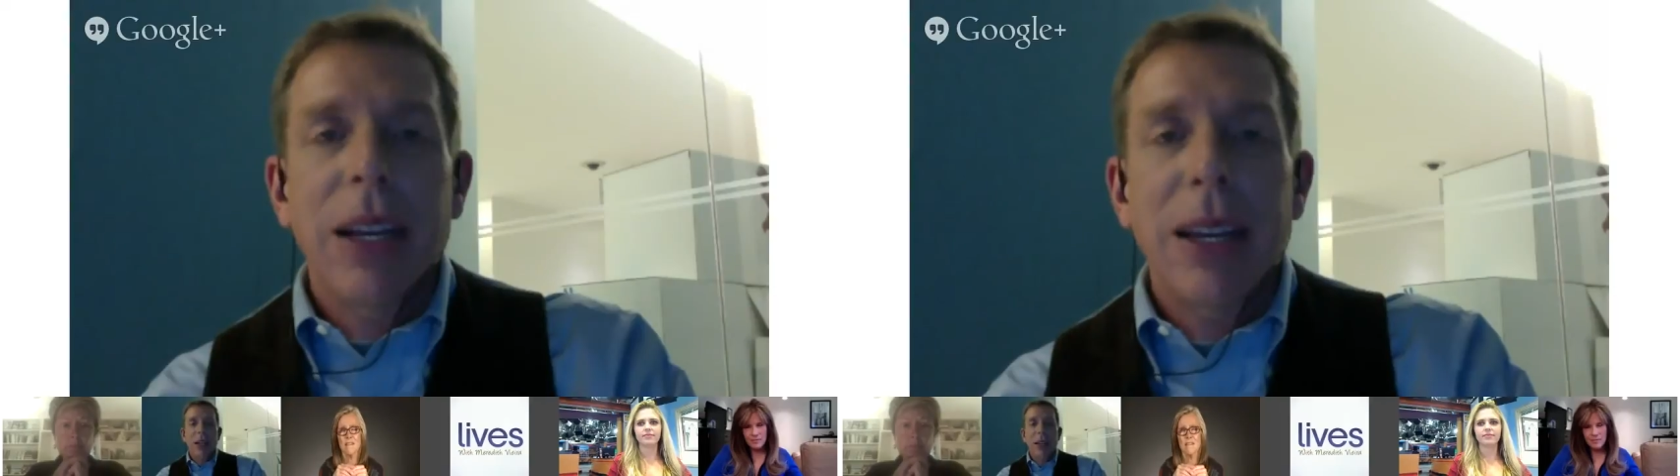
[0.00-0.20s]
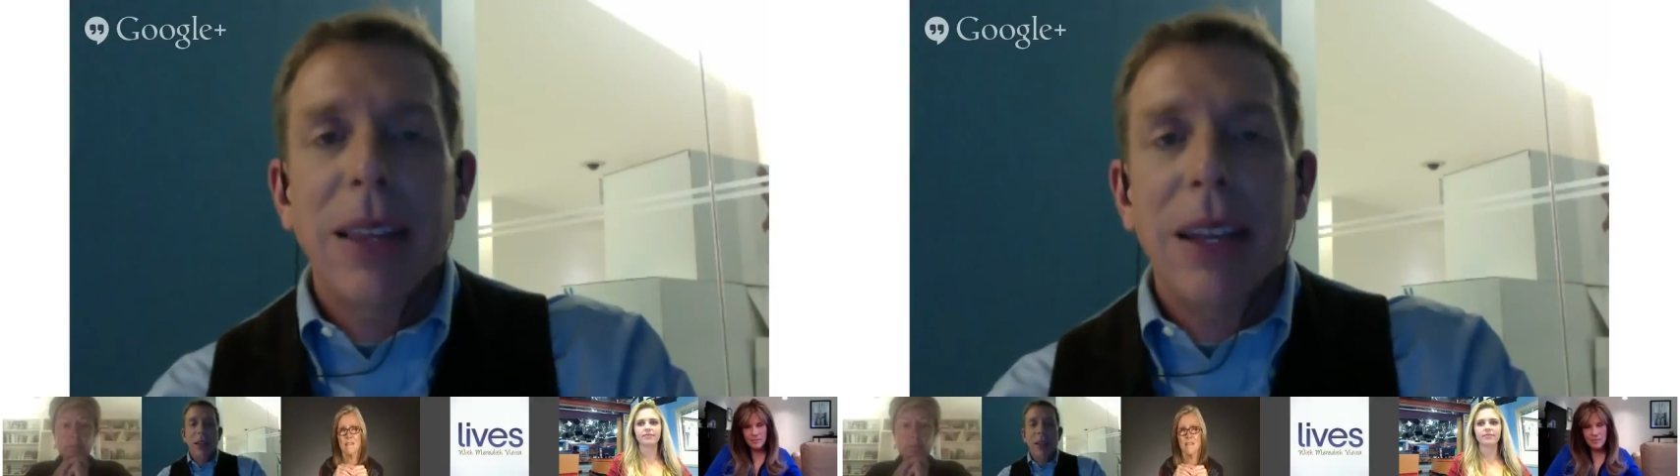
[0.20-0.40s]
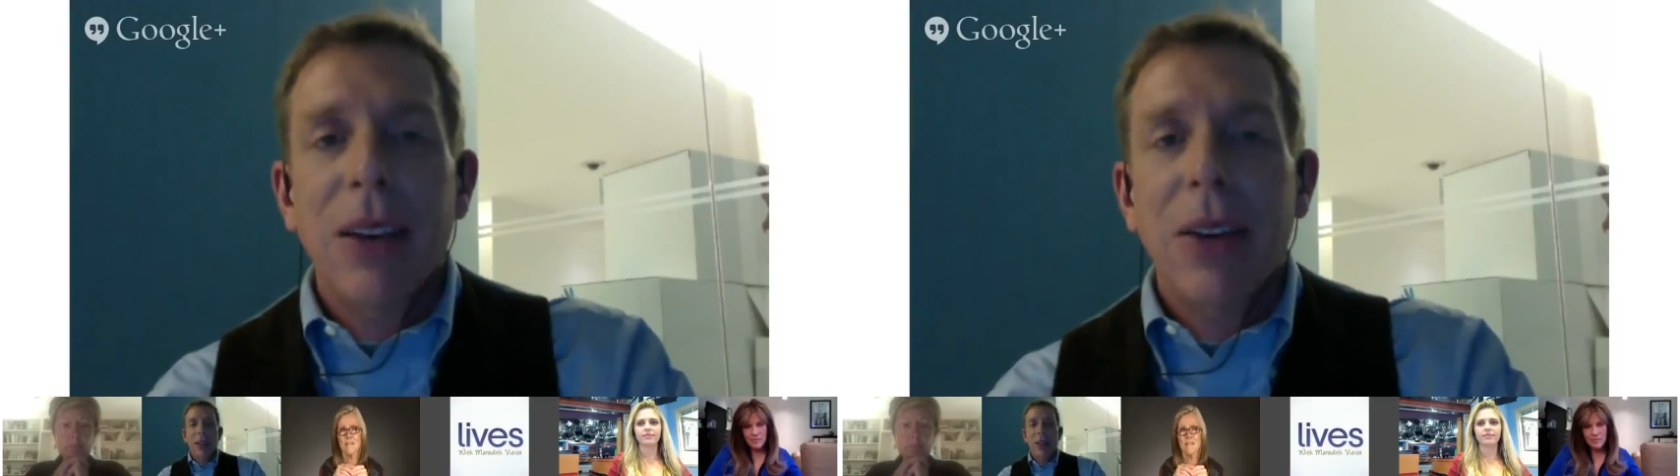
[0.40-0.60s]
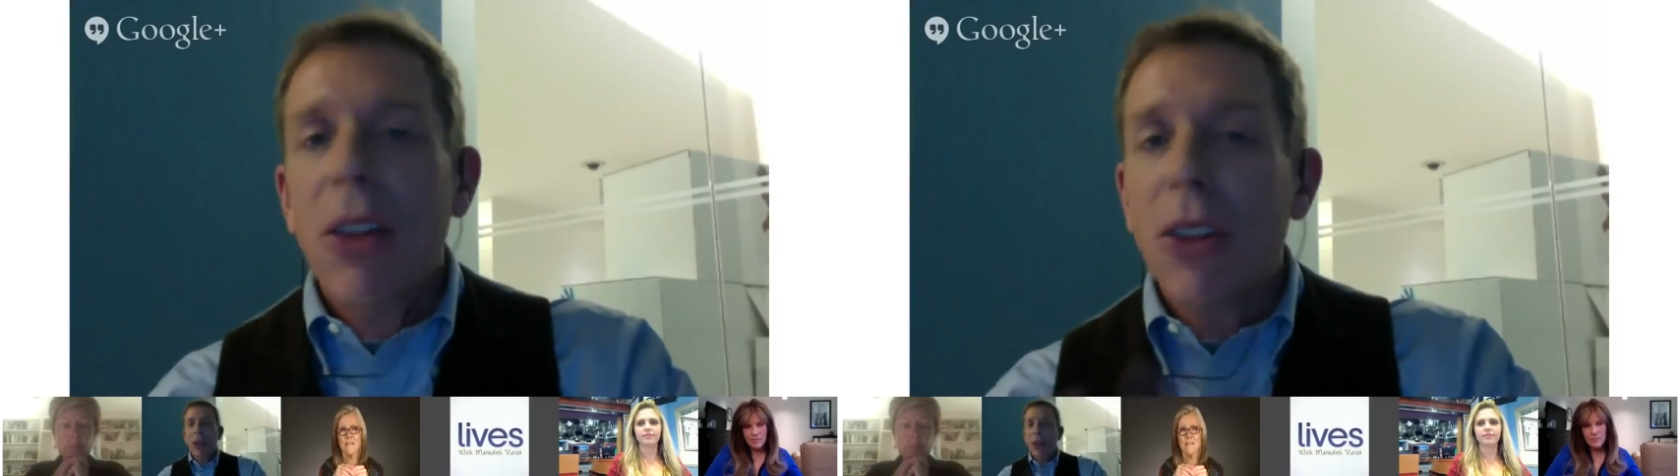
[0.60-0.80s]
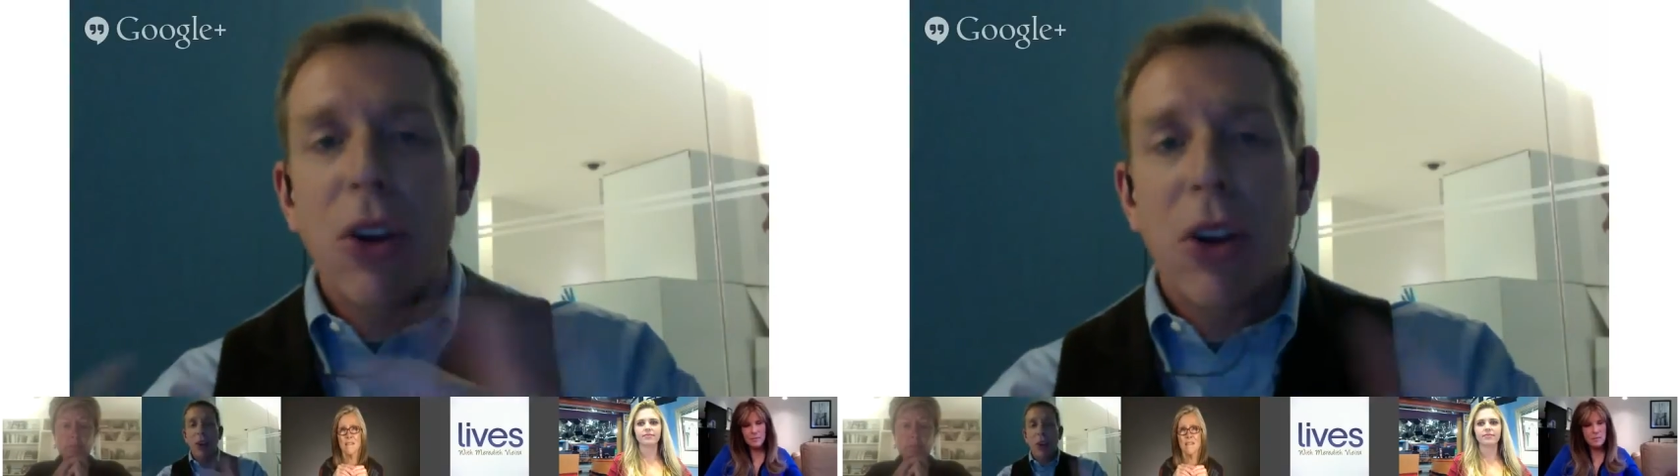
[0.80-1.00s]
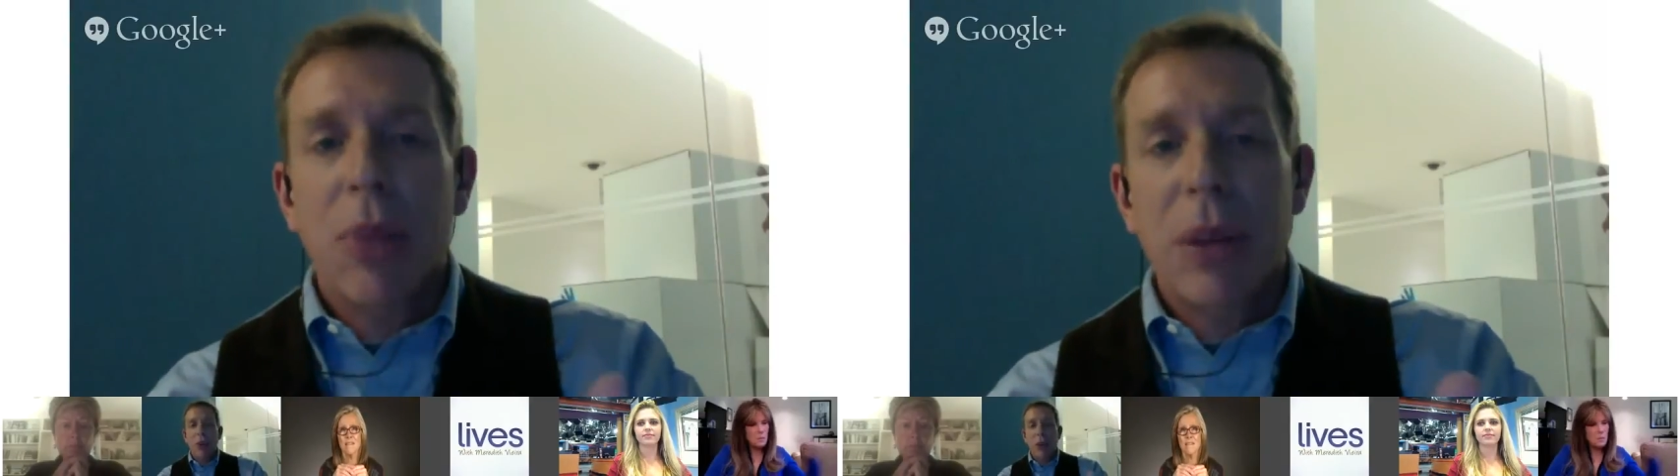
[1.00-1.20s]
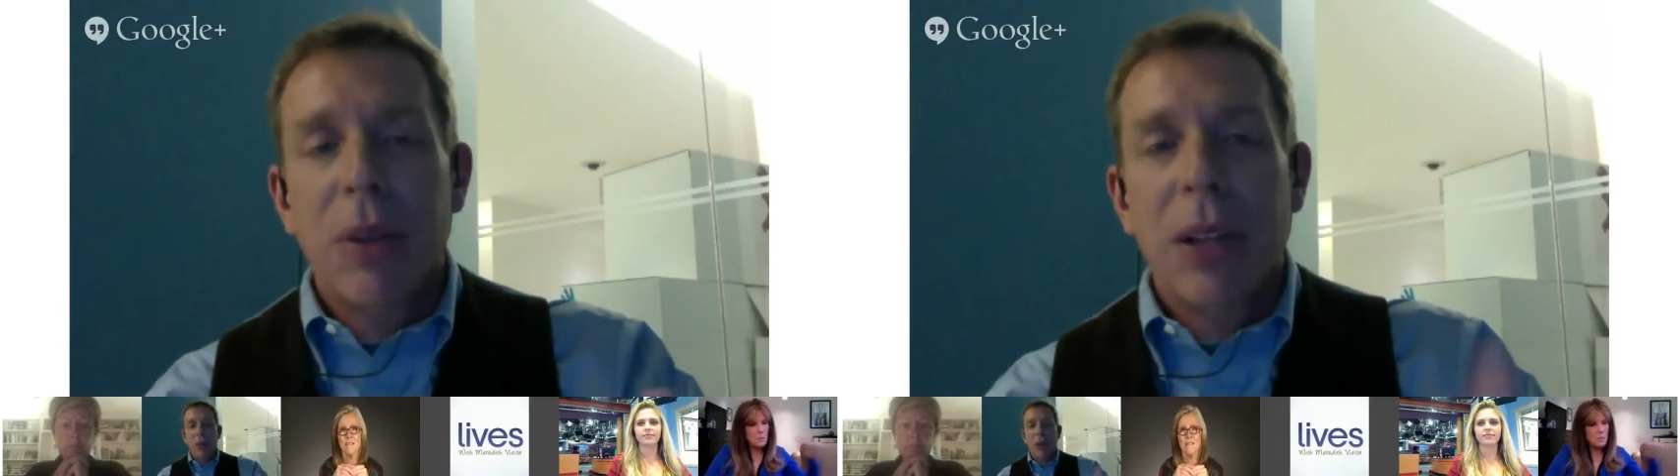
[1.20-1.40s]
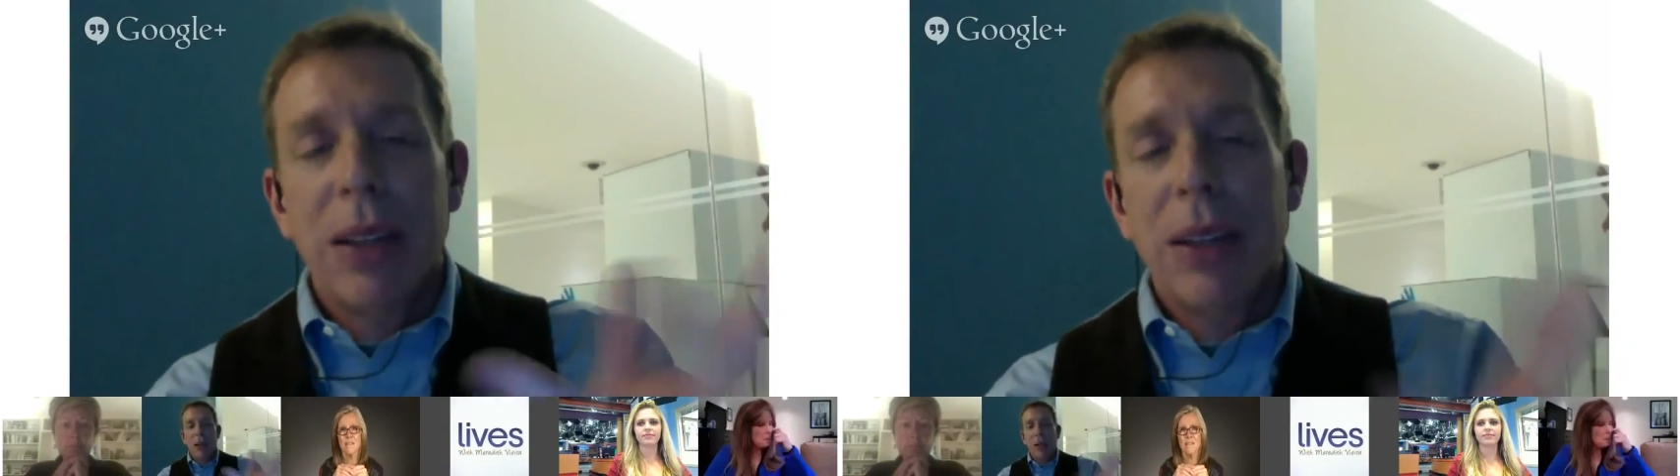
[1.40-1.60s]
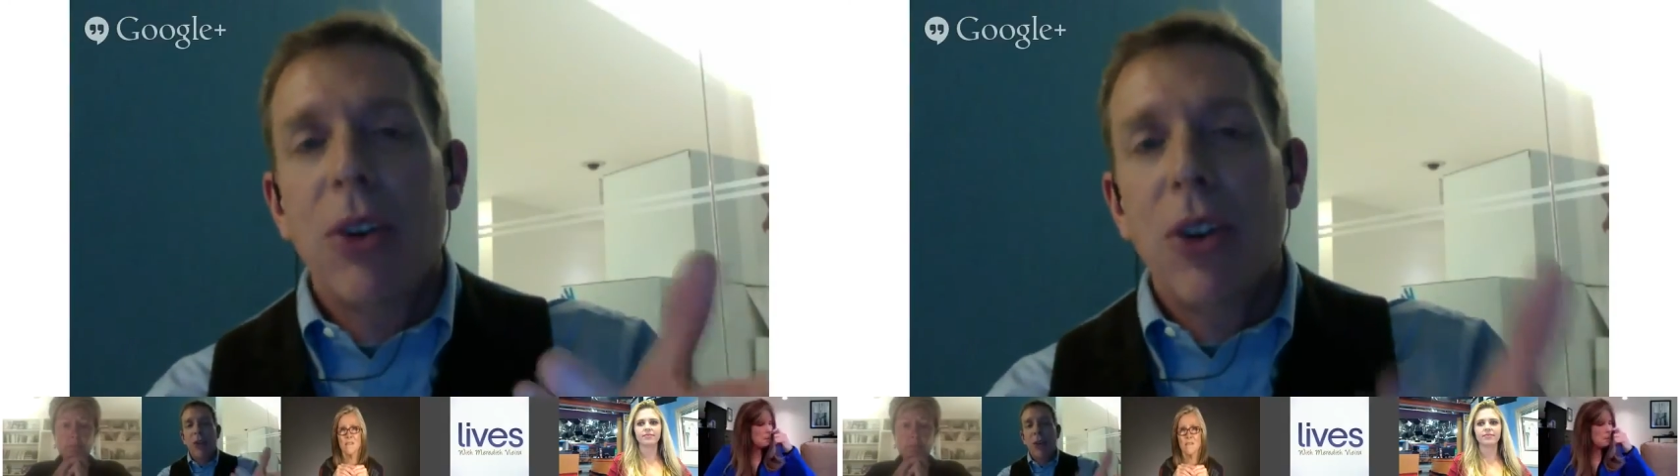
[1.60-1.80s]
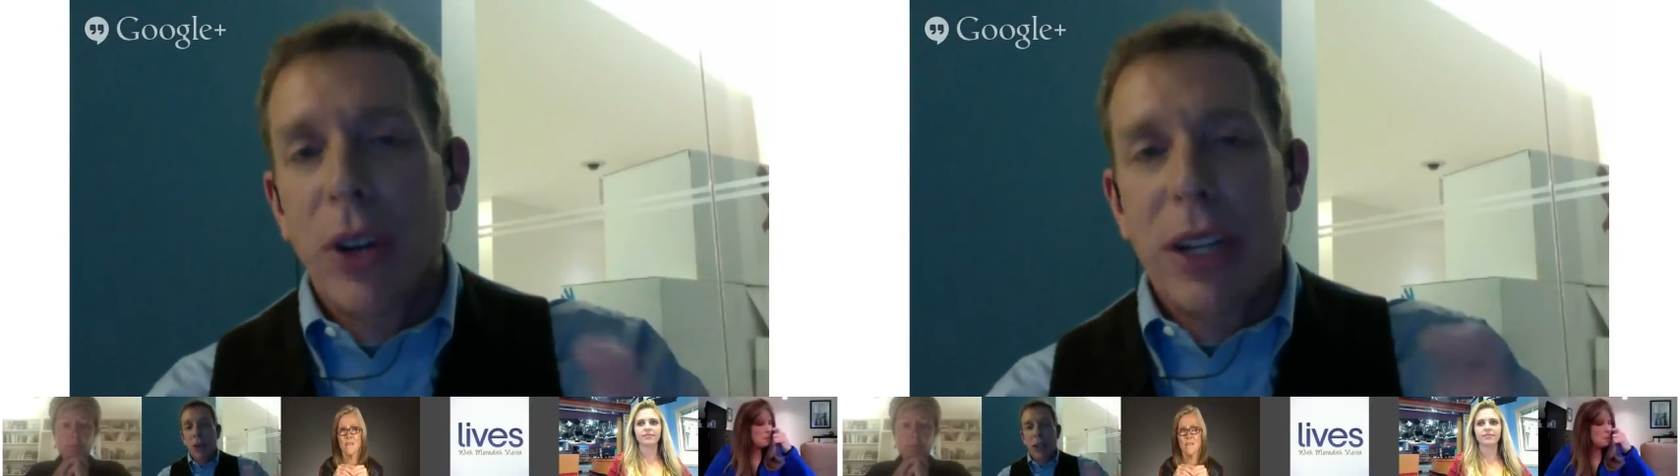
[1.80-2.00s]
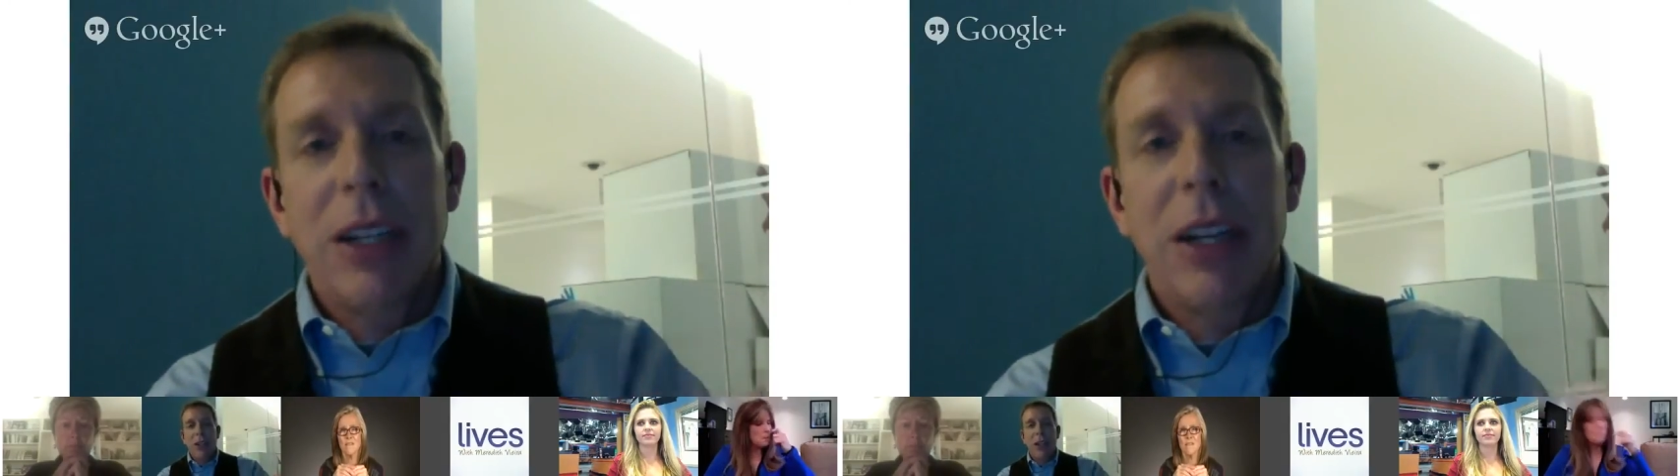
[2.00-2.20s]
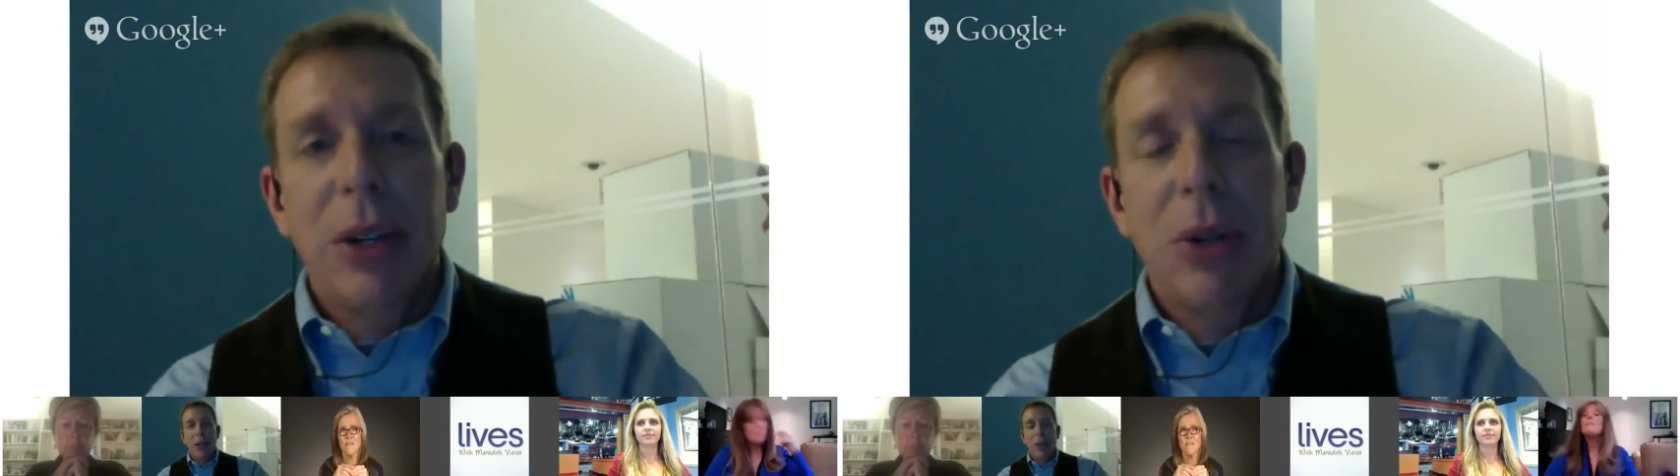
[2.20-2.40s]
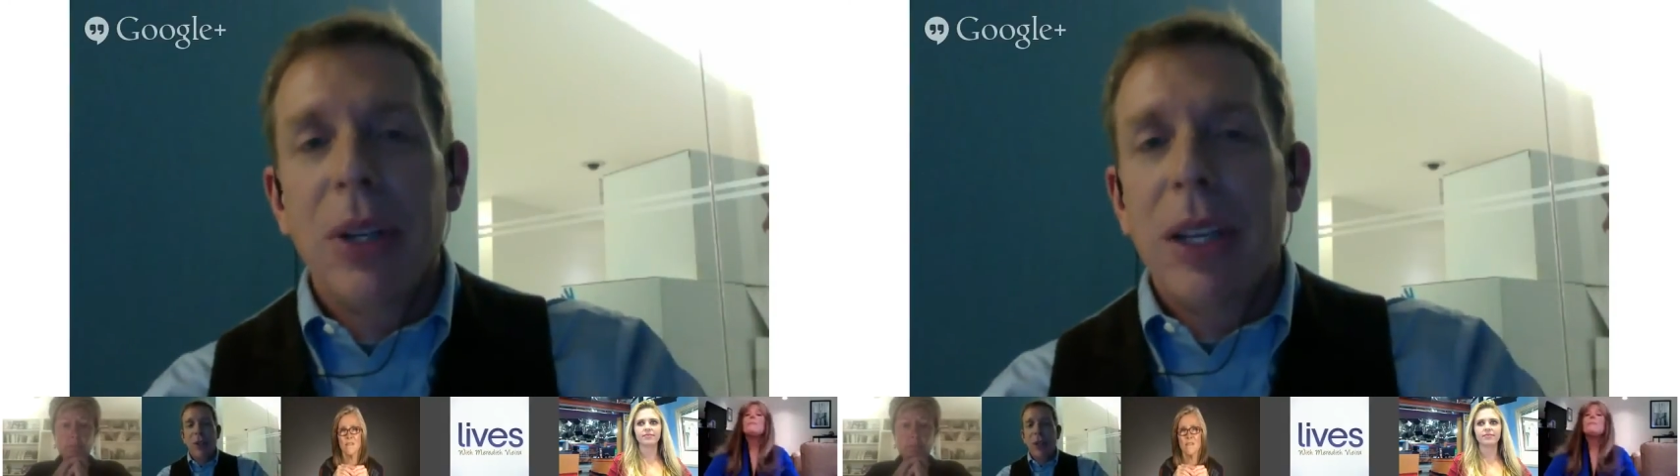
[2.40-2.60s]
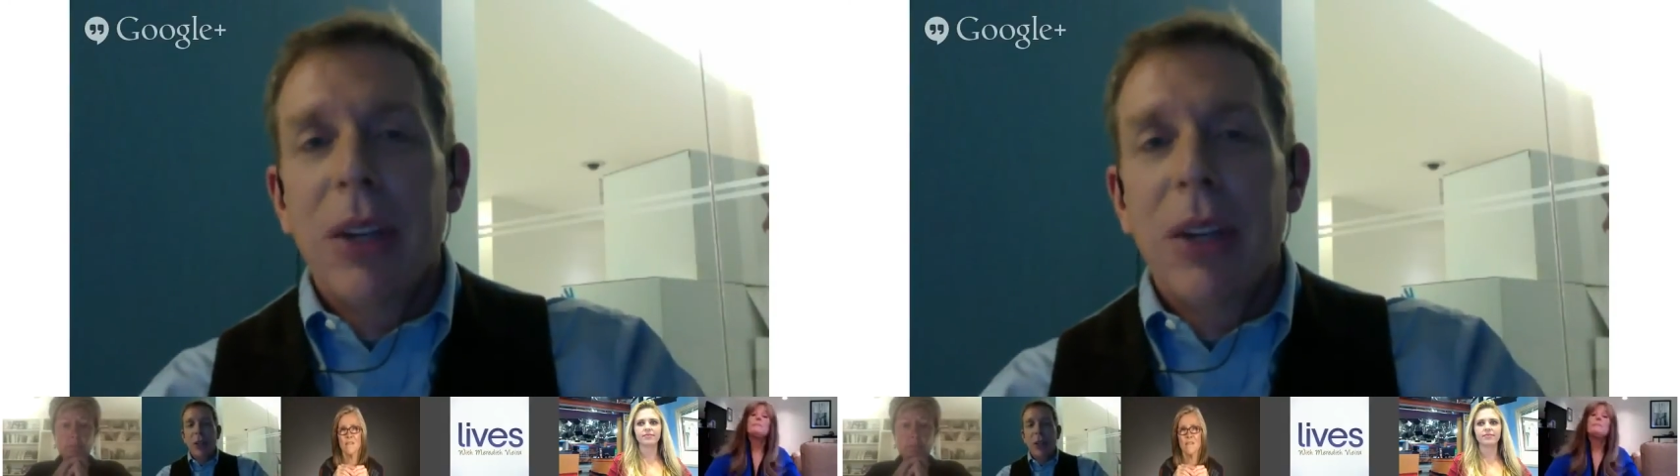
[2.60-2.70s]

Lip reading: I think all the dog people out there already know